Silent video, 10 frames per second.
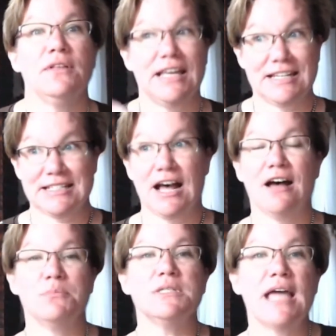in
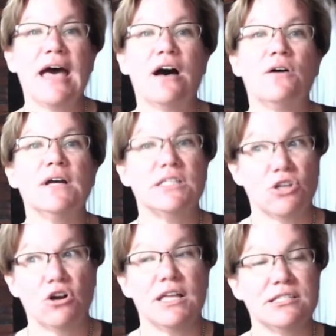times now,
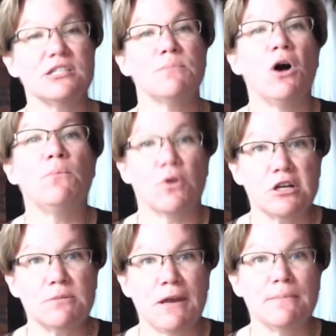it's a small
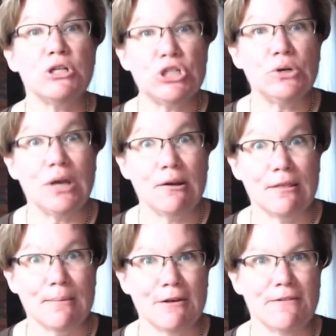mortgage payment to go to
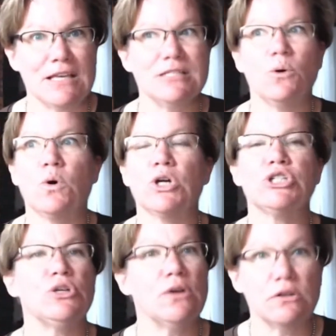the movies or
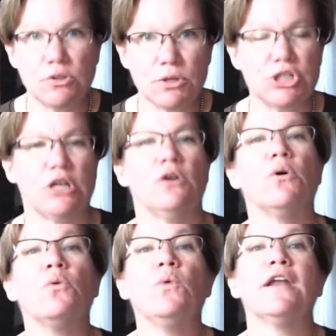to go to a show
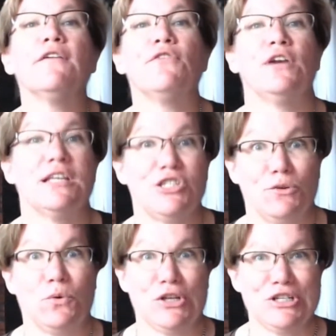or whatever it is you
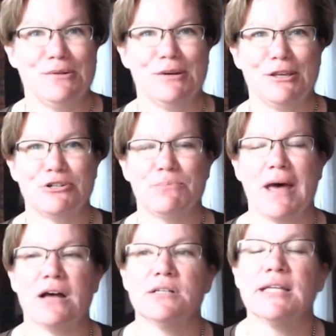want to do with your
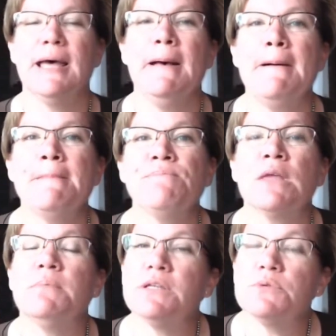spouse.
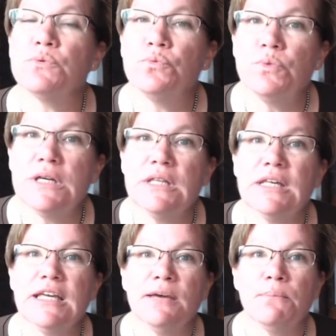But it was
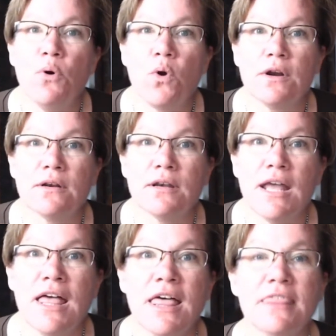really important.
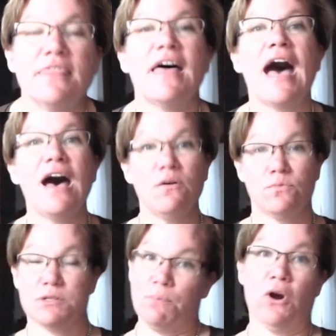That
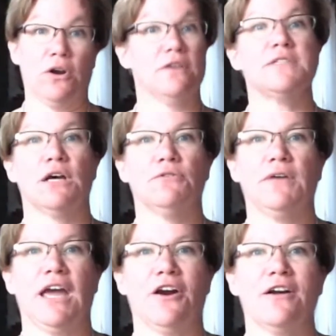was part of
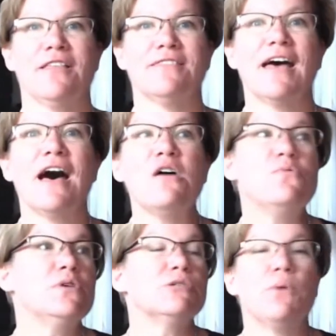self-care. That
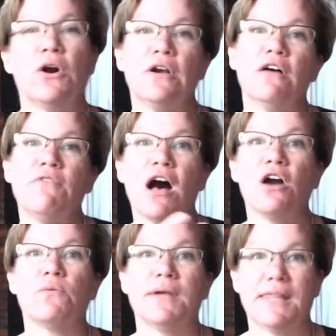was part of
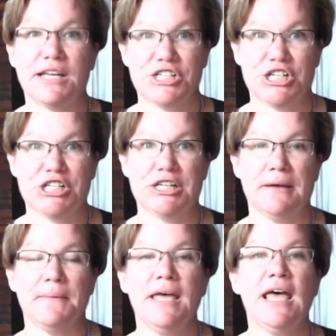our
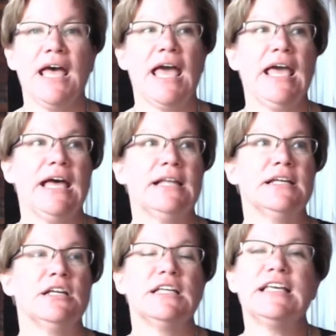relationship. And
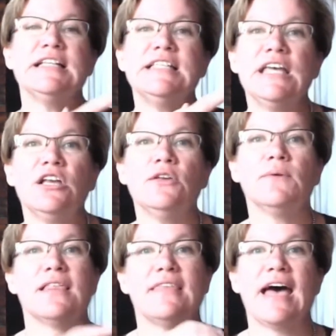
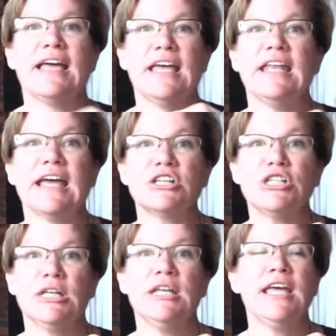continuing that
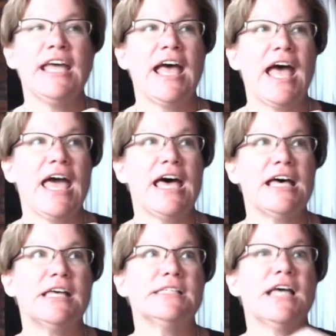connection
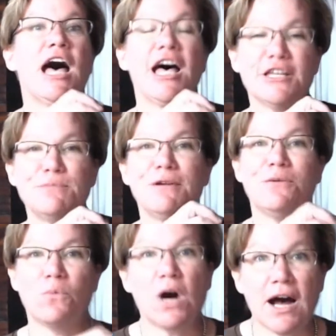as husband
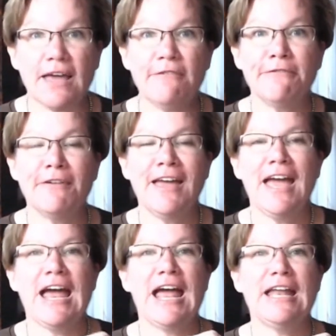and wife
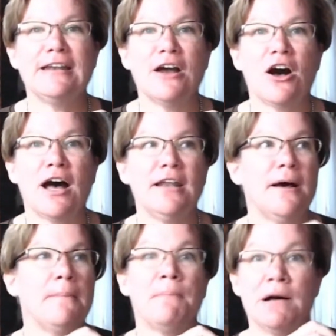and not
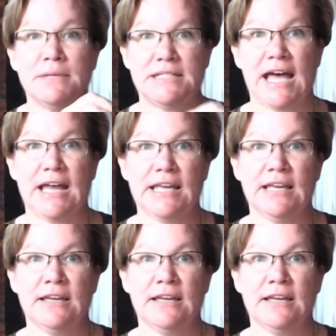mommy, daddy,